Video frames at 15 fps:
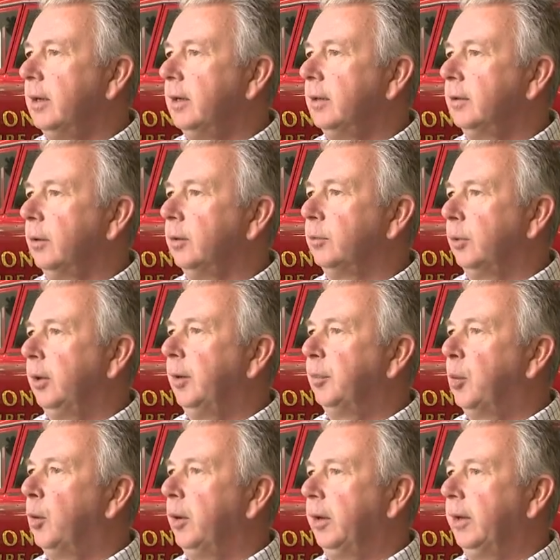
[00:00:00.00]
So it's really
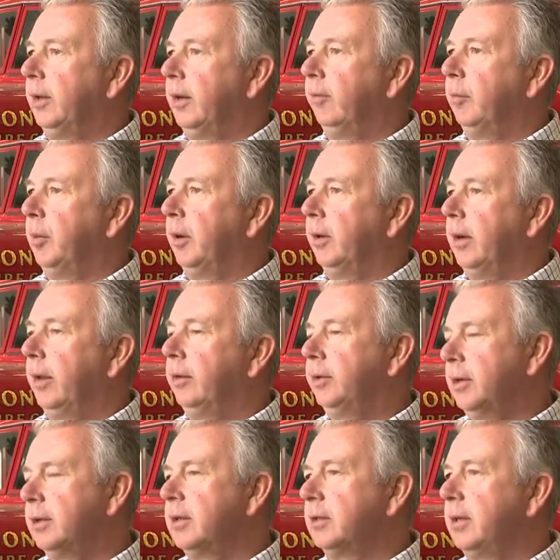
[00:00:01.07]
important to get everybody together
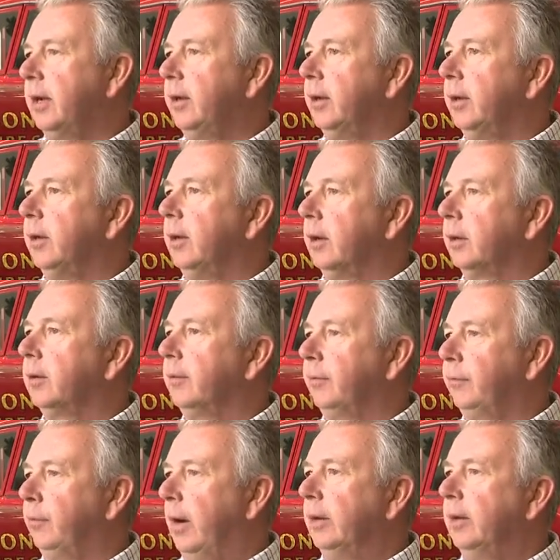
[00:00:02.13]
just to send a, a
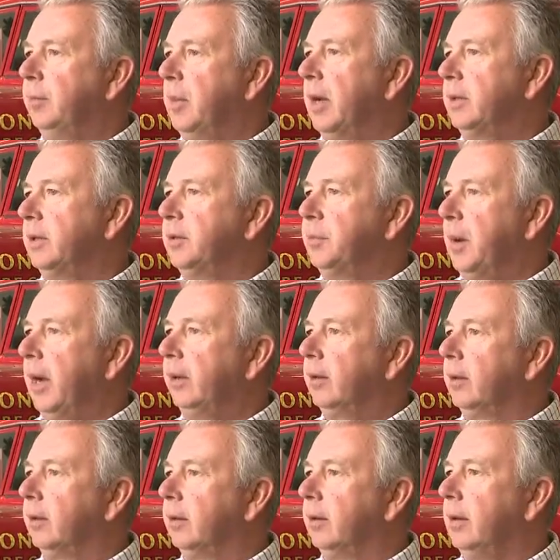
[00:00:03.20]
friendly message back
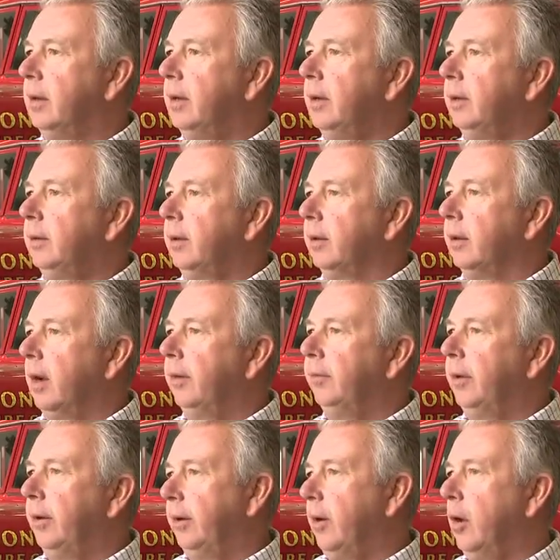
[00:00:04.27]
to the, to the
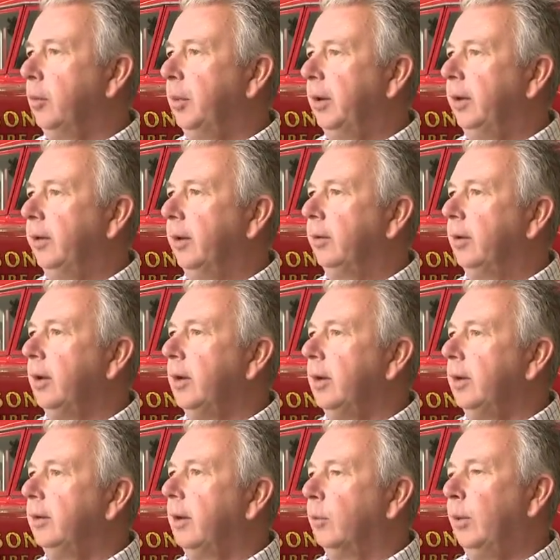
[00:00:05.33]
governor in Albany that
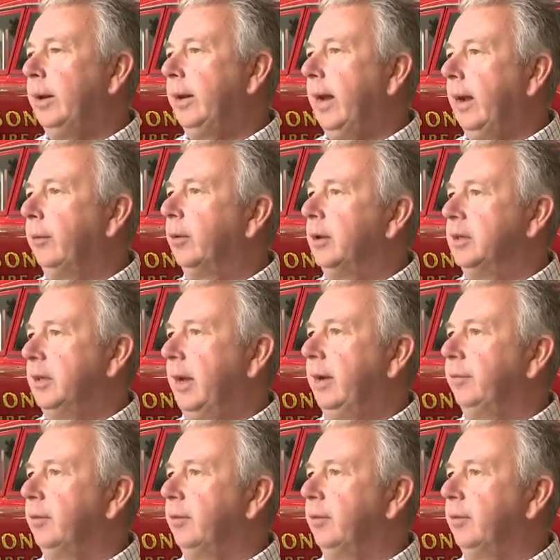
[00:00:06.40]
that we can't really stand